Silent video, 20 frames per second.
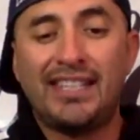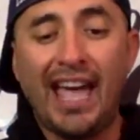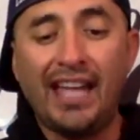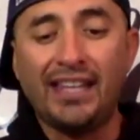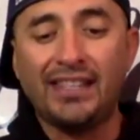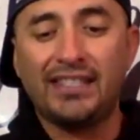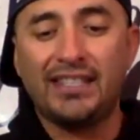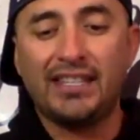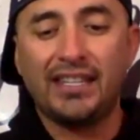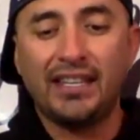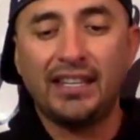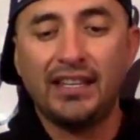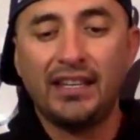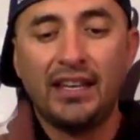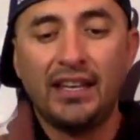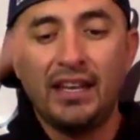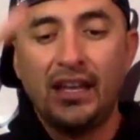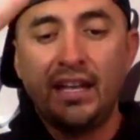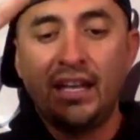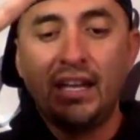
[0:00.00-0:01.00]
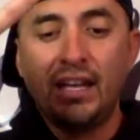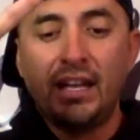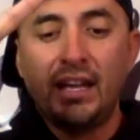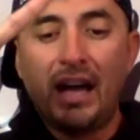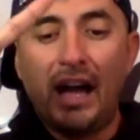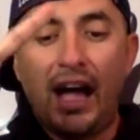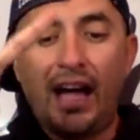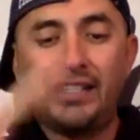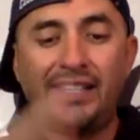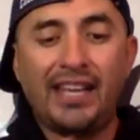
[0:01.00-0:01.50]
set,
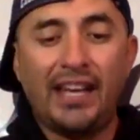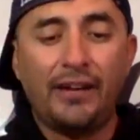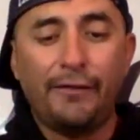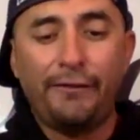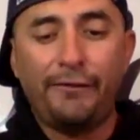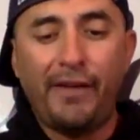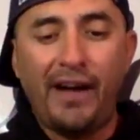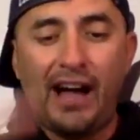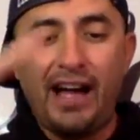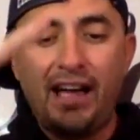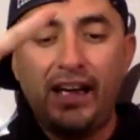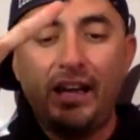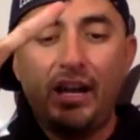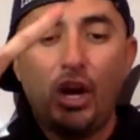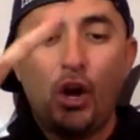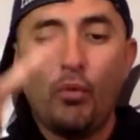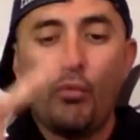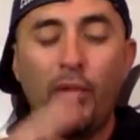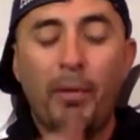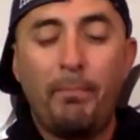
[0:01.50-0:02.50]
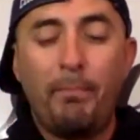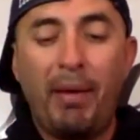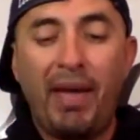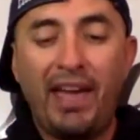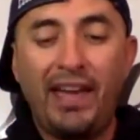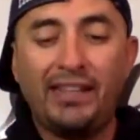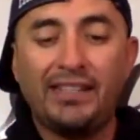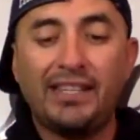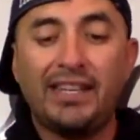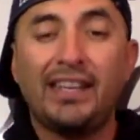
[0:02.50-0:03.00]
identify,
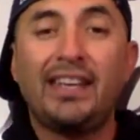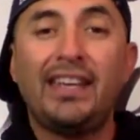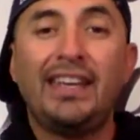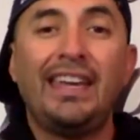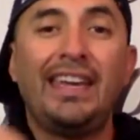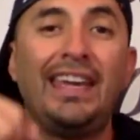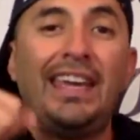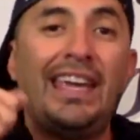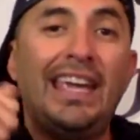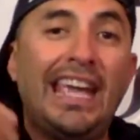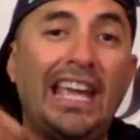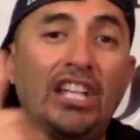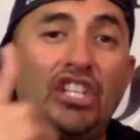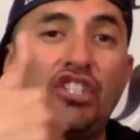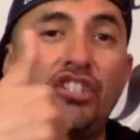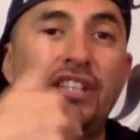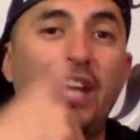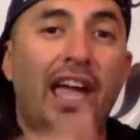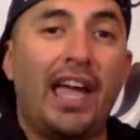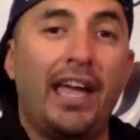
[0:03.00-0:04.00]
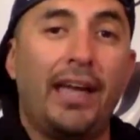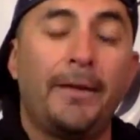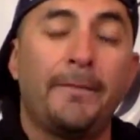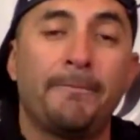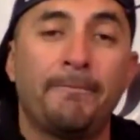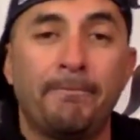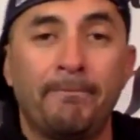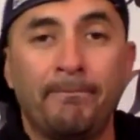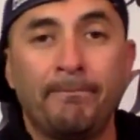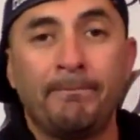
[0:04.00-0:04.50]
repeat each
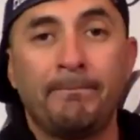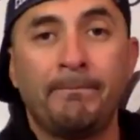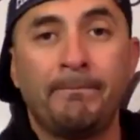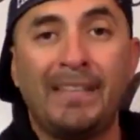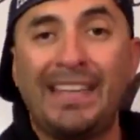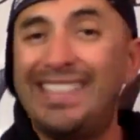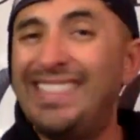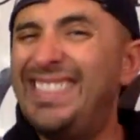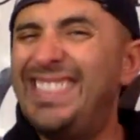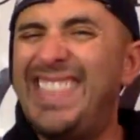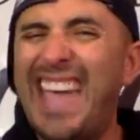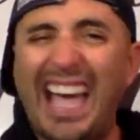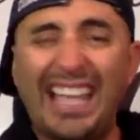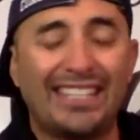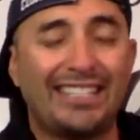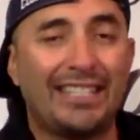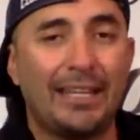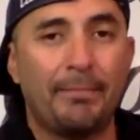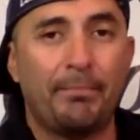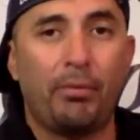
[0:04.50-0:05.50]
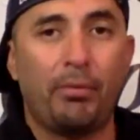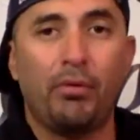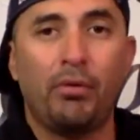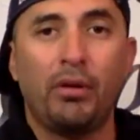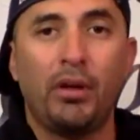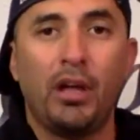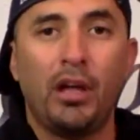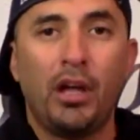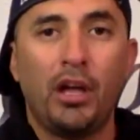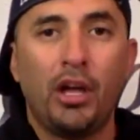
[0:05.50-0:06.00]
day. That
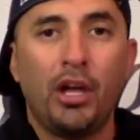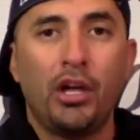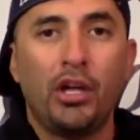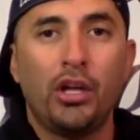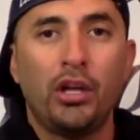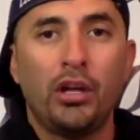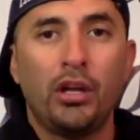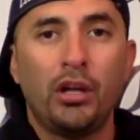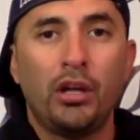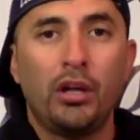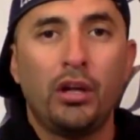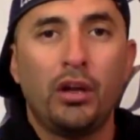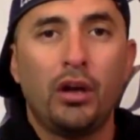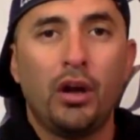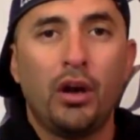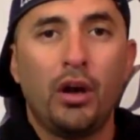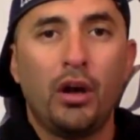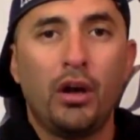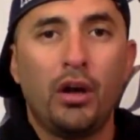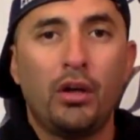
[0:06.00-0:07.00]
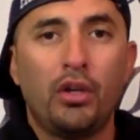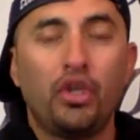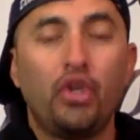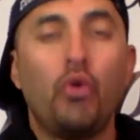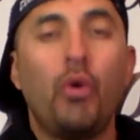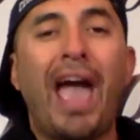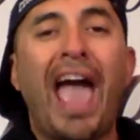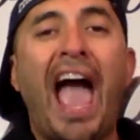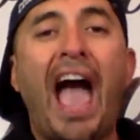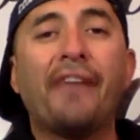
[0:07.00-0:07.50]
simple.
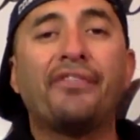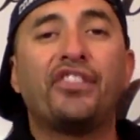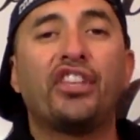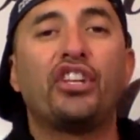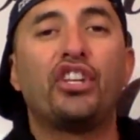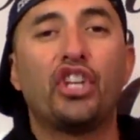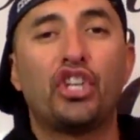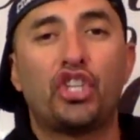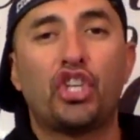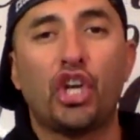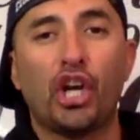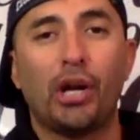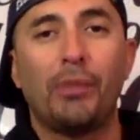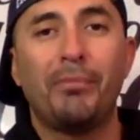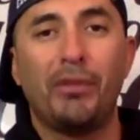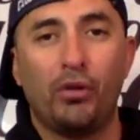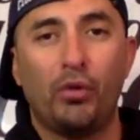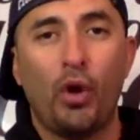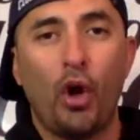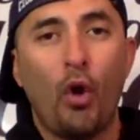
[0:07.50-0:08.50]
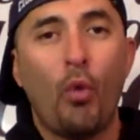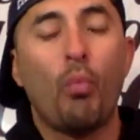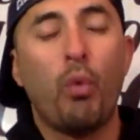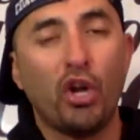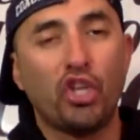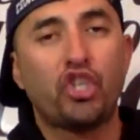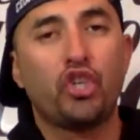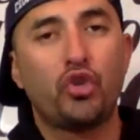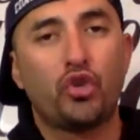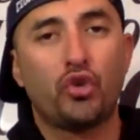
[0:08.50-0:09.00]
You have to determine
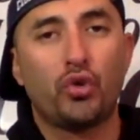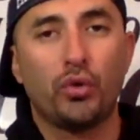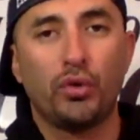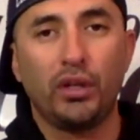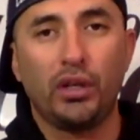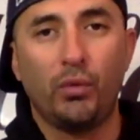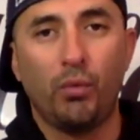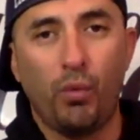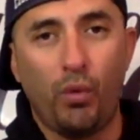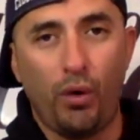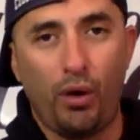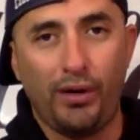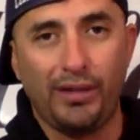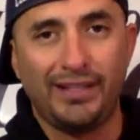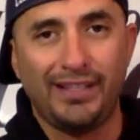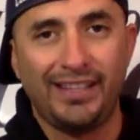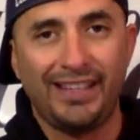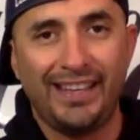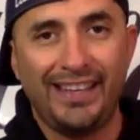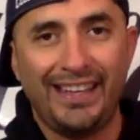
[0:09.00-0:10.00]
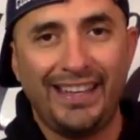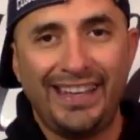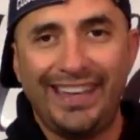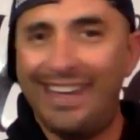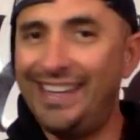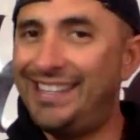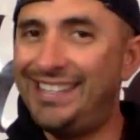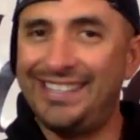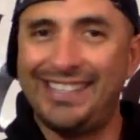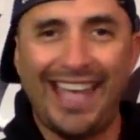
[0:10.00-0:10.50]
what you truly want.
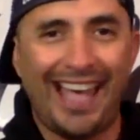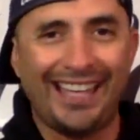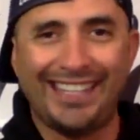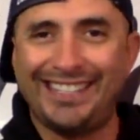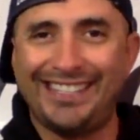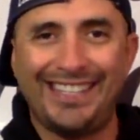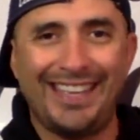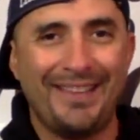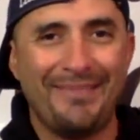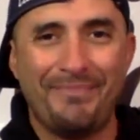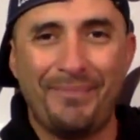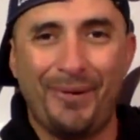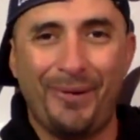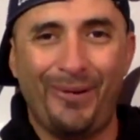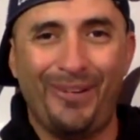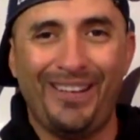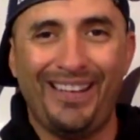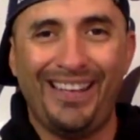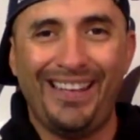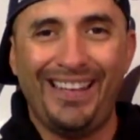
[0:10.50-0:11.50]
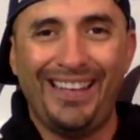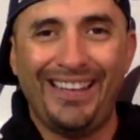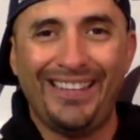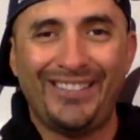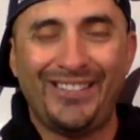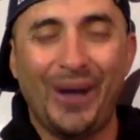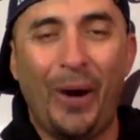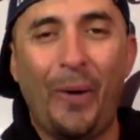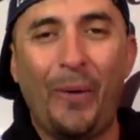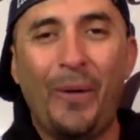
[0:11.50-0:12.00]
It's that simple.
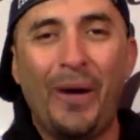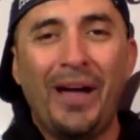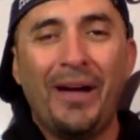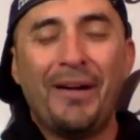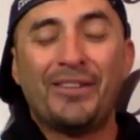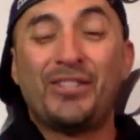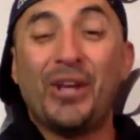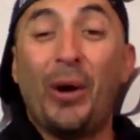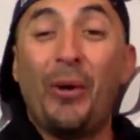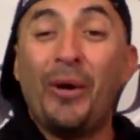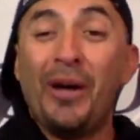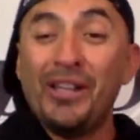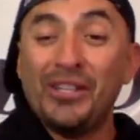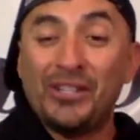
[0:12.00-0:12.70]
So